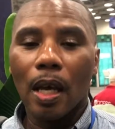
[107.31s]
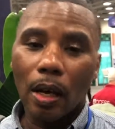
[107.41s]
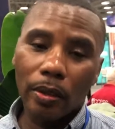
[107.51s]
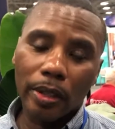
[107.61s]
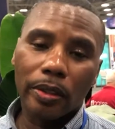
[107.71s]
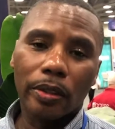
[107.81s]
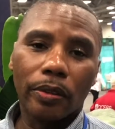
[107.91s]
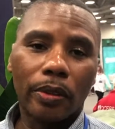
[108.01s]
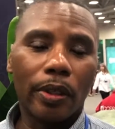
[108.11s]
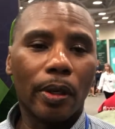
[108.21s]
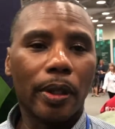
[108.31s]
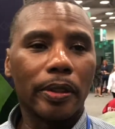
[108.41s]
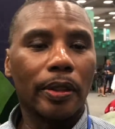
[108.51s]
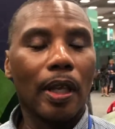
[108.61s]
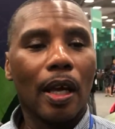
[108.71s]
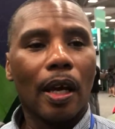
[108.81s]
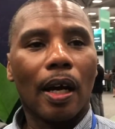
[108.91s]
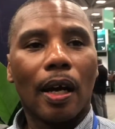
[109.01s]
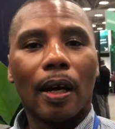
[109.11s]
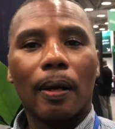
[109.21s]
Oh, that's a good question.
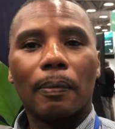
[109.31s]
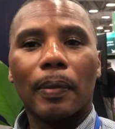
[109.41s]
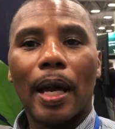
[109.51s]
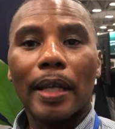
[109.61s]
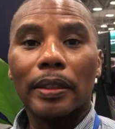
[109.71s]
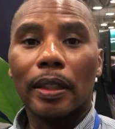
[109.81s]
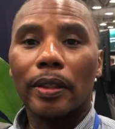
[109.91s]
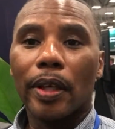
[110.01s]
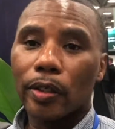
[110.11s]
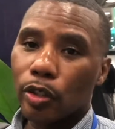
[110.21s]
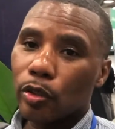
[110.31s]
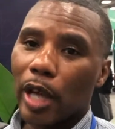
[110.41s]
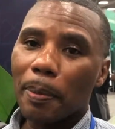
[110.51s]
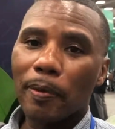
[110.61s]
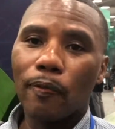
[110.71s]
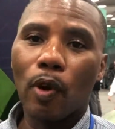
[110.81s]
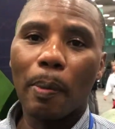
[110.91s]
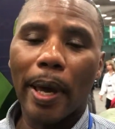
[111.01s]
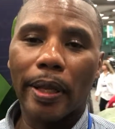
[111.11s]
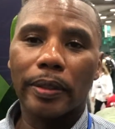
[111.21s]
Um, actually, there are two types of
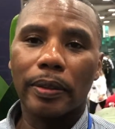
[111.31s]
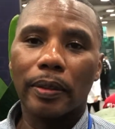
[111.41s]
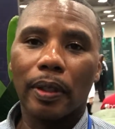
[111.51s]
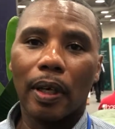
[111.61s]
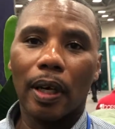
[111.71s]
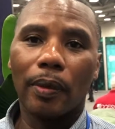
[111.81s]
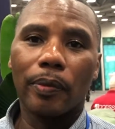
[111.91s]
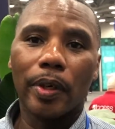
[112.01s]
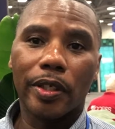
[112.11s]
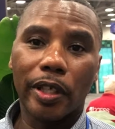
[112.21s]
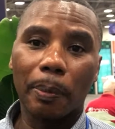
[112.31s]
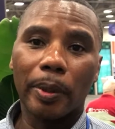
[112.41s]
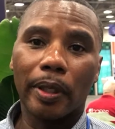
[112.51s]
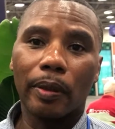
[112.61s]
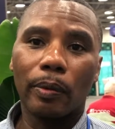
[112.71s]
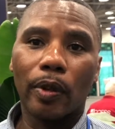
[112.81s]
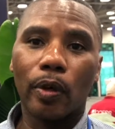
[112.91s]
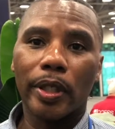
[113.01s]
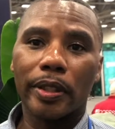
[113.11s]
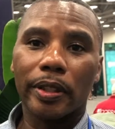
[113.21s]
formats uh, accepted with
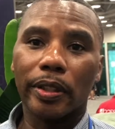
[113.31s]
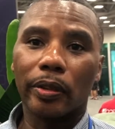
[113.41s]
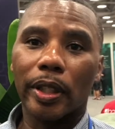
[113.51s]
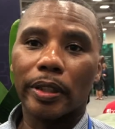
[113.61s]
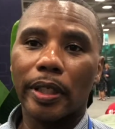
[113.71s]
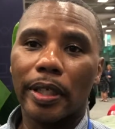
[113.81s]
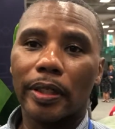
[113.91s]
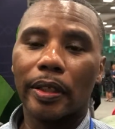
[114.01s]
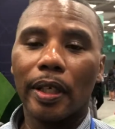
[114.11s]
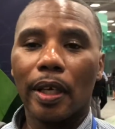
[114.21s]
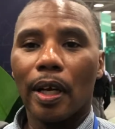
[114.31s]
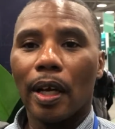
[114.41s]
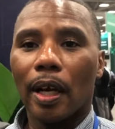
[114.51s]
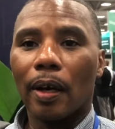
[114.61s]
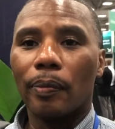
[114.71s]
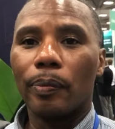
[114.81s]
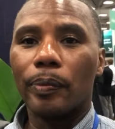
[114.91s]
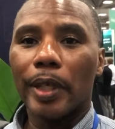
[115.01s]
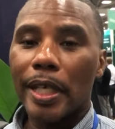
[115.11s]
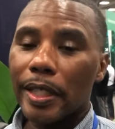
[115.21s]
ODS Excel Destination. Uh,
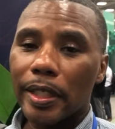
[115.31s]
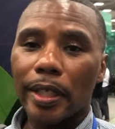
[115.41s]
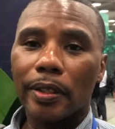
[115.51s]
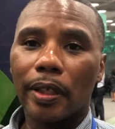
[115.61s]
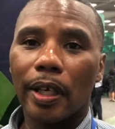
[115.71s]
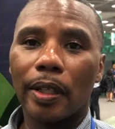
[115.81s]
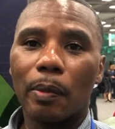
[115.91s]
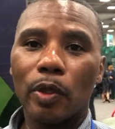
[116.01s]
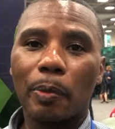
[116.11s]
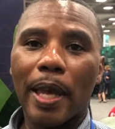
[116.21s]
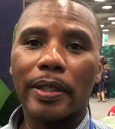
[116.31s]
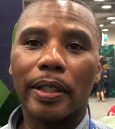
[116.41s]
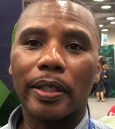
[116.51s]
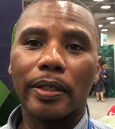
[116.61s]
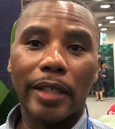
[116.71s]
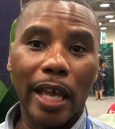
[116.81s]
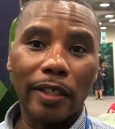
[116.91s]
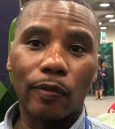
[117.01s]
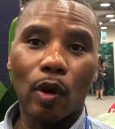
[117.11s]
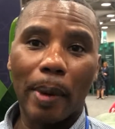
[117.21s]
the easiest and the most basic is SAS
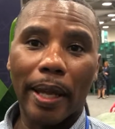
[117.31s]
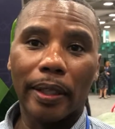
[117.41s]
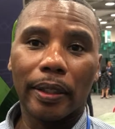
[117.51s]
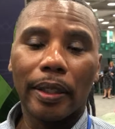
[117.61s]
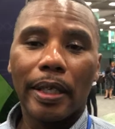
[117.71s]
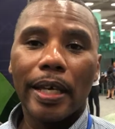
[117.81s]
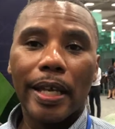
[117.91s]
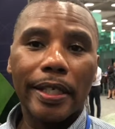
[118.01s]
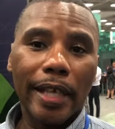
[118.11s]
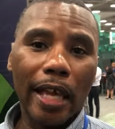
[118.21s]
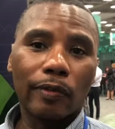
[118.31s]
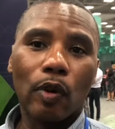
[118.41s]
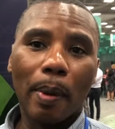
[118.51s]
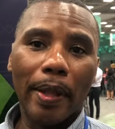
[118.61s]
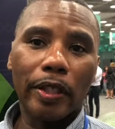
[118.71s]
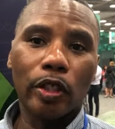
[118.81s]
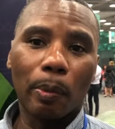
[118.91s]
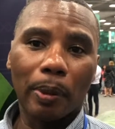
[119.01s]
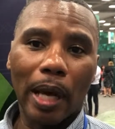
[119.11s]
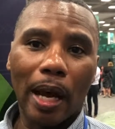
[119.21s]
formatting. Any SAS format that you
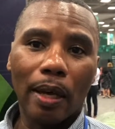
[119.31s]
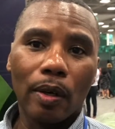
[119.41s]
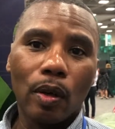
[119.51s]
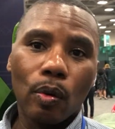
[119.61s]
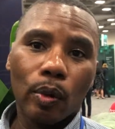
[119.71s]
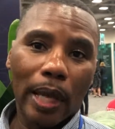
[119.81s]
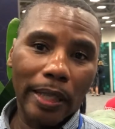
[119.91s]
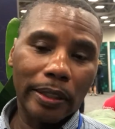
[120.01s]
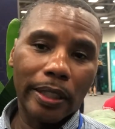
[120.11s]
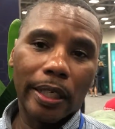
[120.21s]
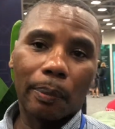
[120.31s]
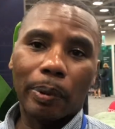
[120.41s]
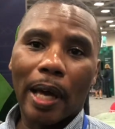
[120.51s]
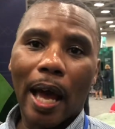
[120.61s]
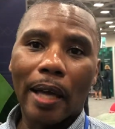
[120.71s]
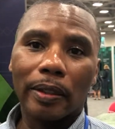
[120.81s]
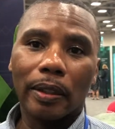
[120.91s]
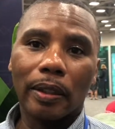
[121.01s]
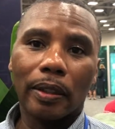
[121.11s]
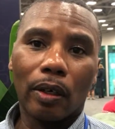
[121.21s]
apply will actually get applied
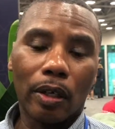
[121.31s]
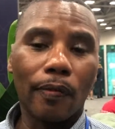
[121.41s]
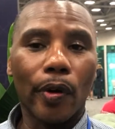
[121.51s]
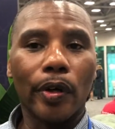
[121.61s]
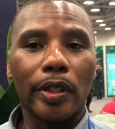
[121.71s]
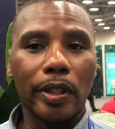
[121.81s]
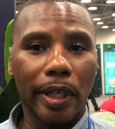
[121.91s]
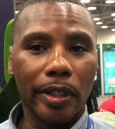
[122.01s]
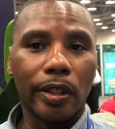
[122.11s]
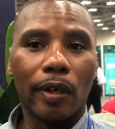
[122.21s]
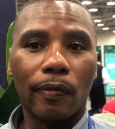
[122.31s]
or converted to an Excel